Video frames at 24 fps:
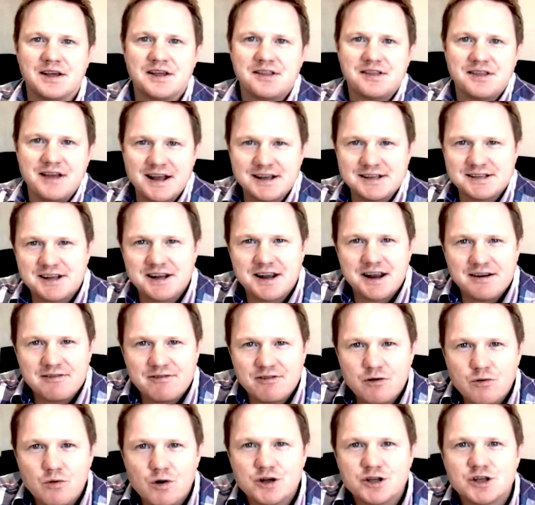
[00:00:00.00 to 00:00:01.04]
Thanks again
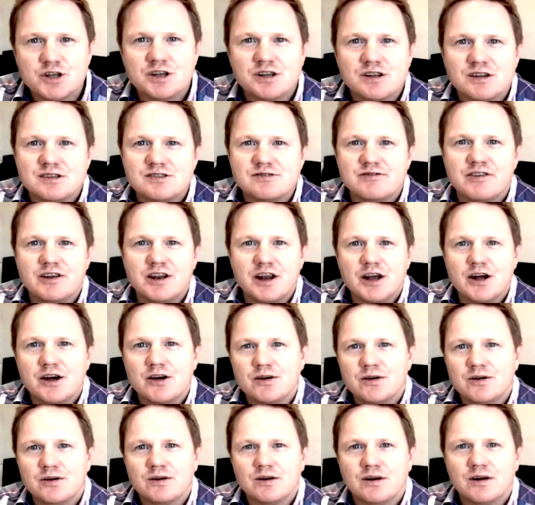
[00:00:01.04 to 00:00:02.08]
for watching this
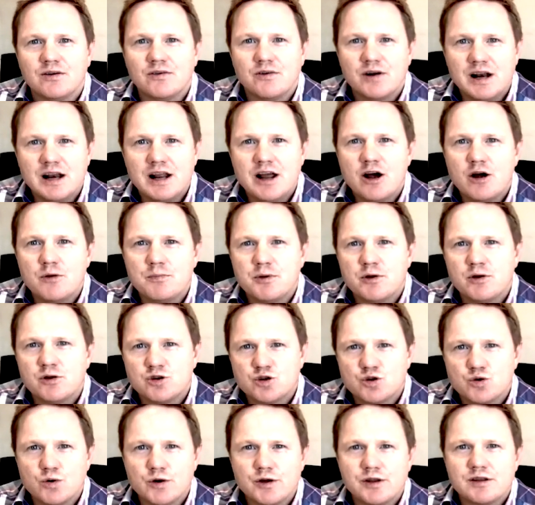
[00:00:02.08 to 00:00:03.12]
video. I really hope you
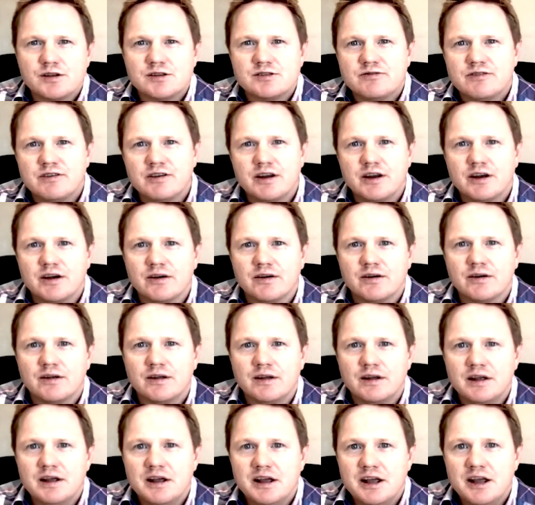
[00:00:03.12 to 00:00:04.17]
enjoyed this video.
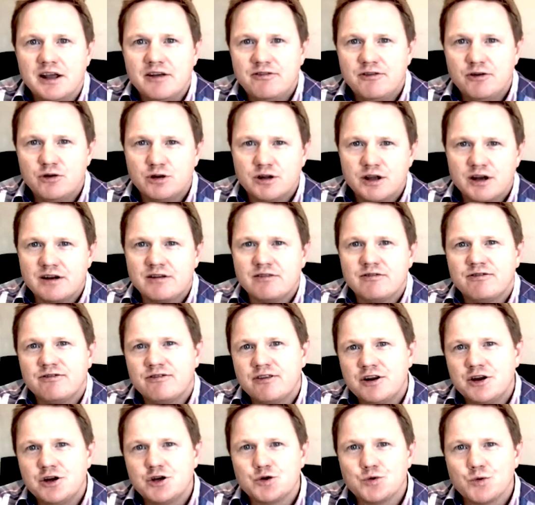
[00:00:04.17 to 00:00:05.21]
If you didn't
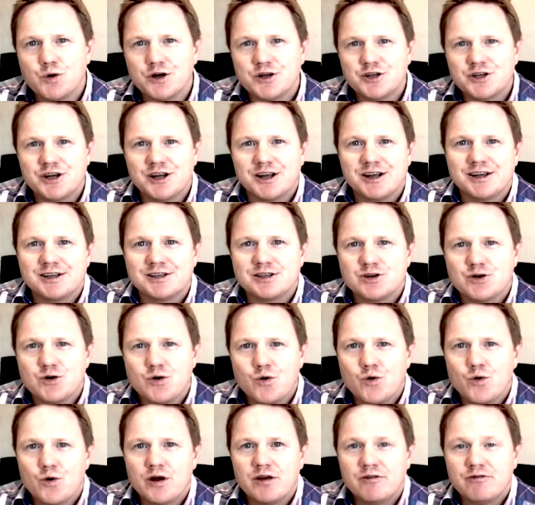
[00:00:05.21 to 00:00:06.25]
finish watching it
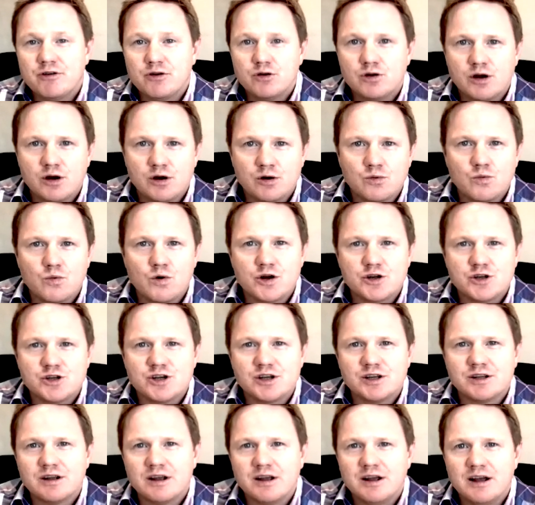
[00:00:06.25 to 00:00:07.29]
or if you didn't watch
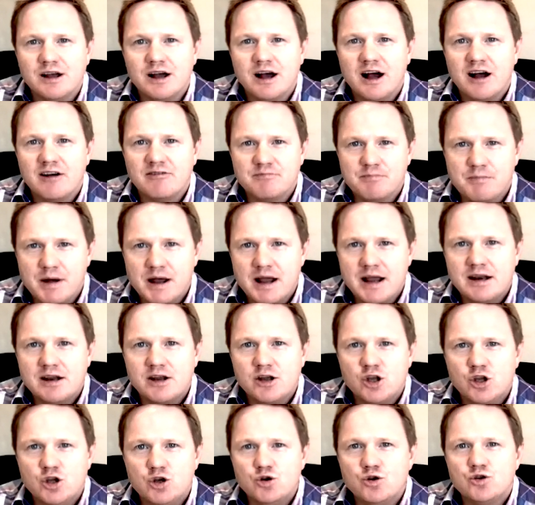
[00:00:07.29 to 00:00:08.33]
it, I've made
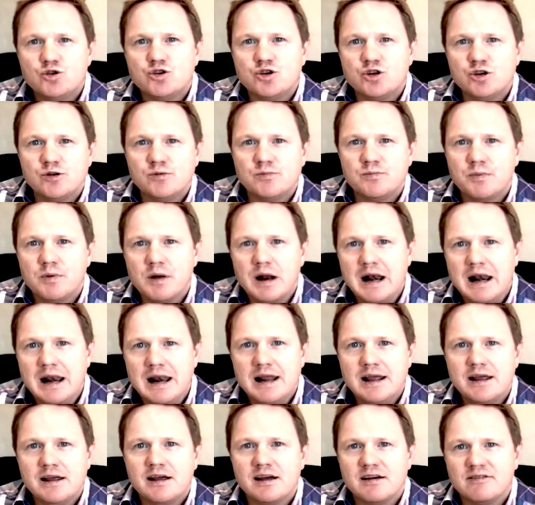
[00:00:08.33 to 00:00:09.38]
a YouTube
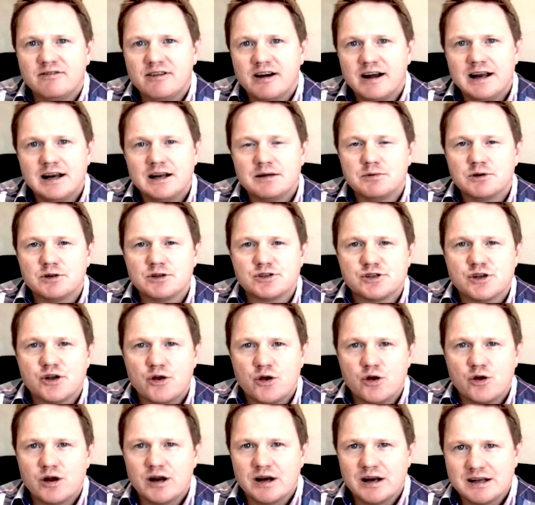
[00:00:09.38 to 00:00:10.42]
link available so
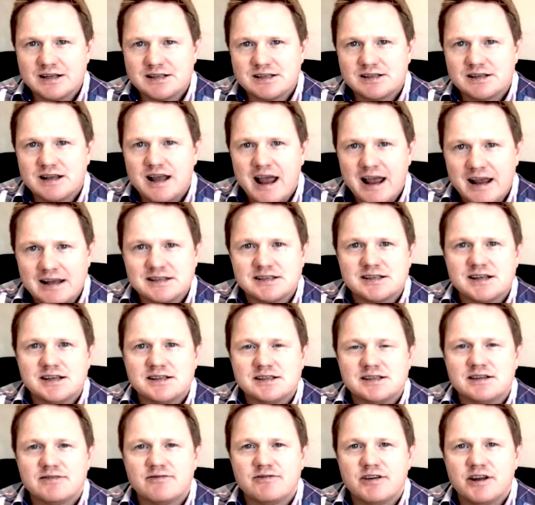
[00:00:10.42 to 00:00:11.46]
you can
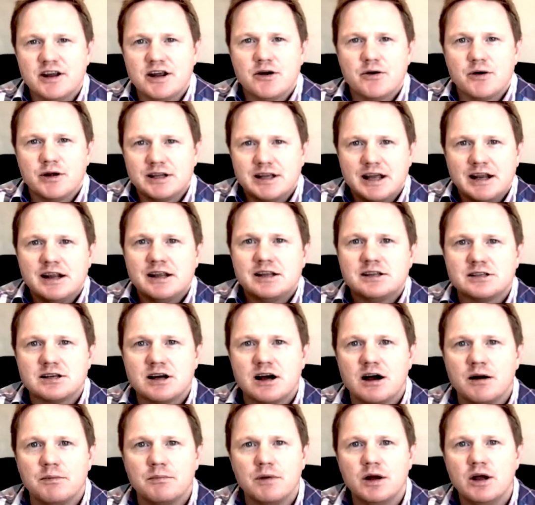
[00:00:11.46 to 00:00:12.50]
access the video at any
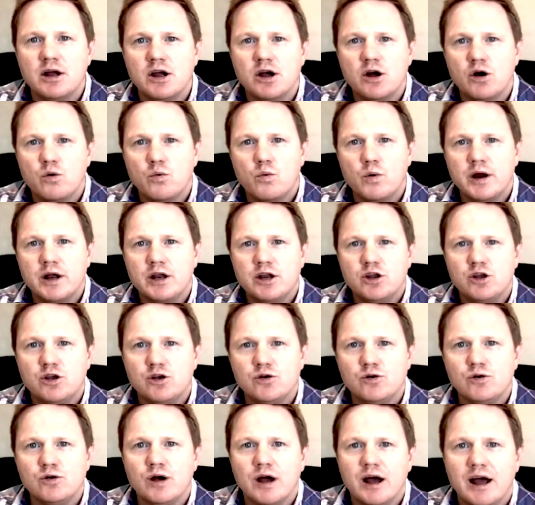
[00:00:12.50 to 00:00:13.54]
time when
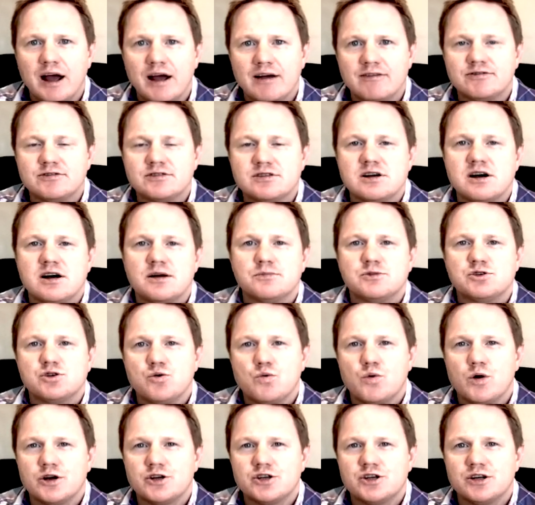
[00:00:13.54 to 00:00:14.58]
you have time to
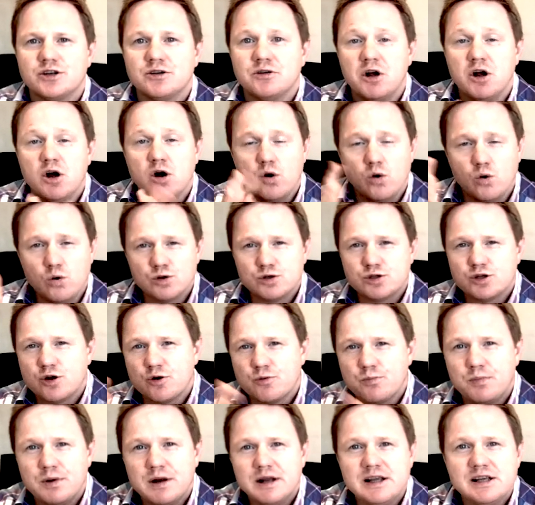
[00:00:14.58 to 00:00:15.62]
watch it. Also,
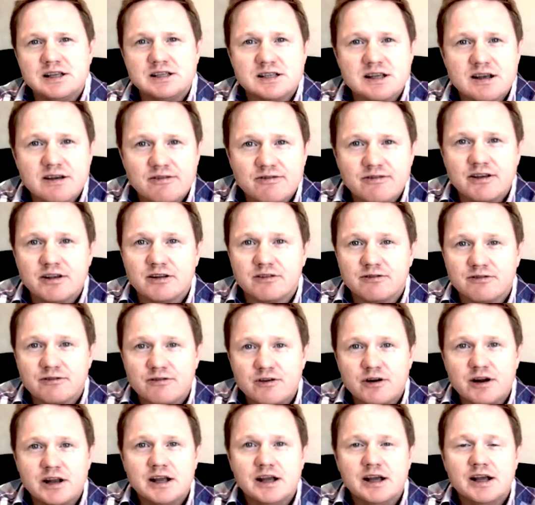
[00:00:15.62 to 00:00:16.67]
please feel
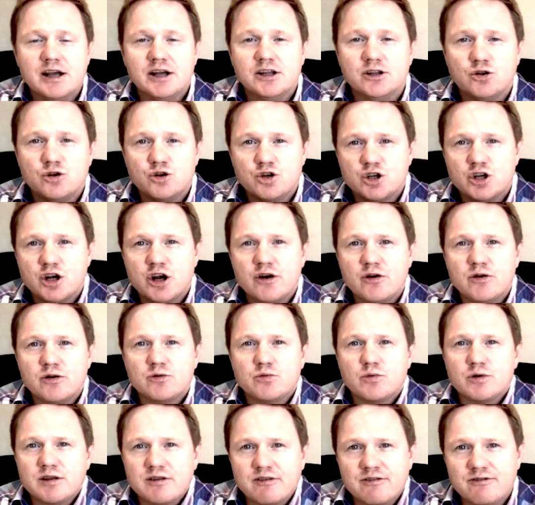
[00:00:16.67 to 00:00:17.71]
free to share it
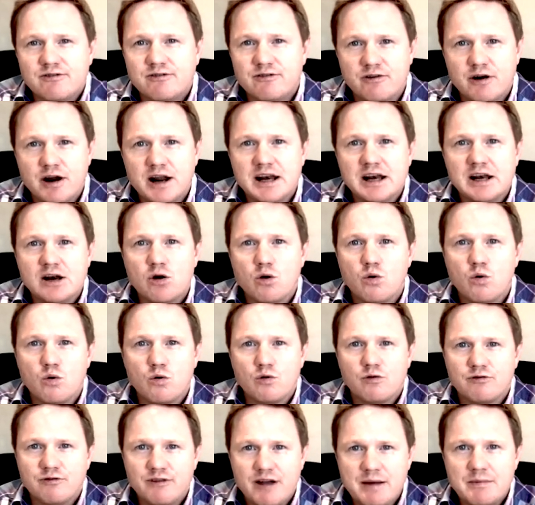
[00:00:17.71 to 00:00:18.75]
with a friend
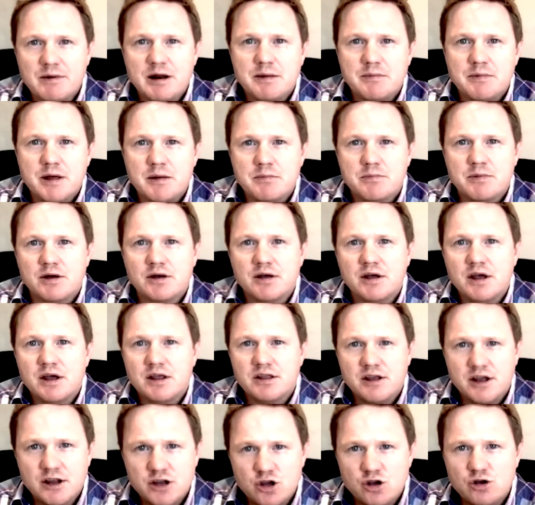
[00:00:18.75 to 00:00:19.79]
or family member
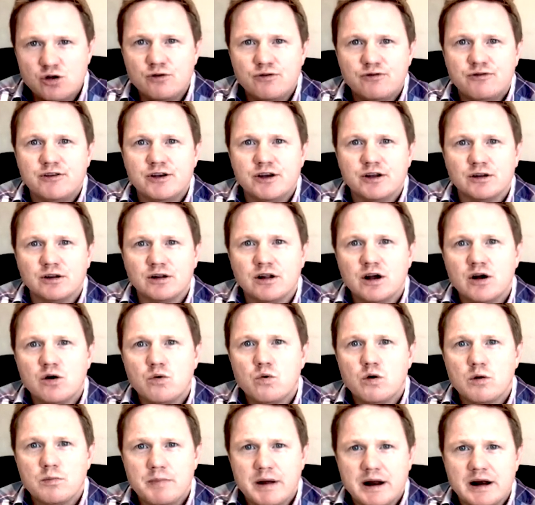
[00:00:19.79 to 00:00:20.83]
that you feel
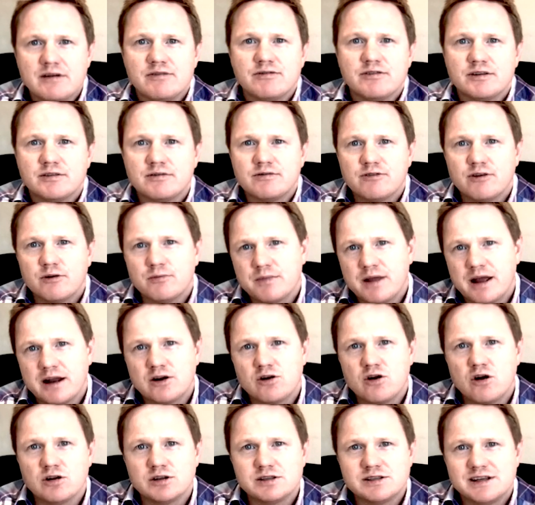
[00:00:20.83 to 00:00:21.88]
will benefit from
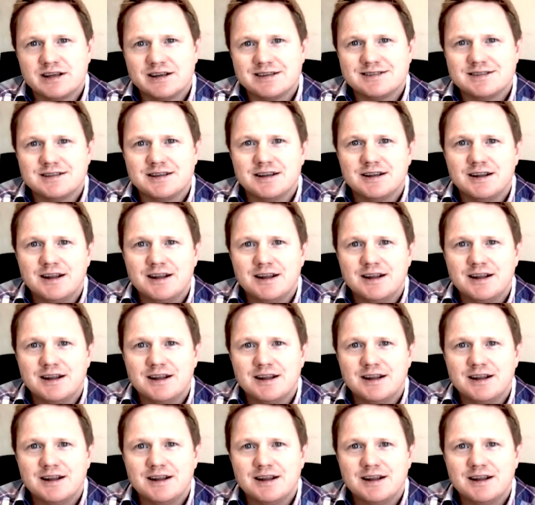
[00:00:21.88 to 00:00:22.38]
that content.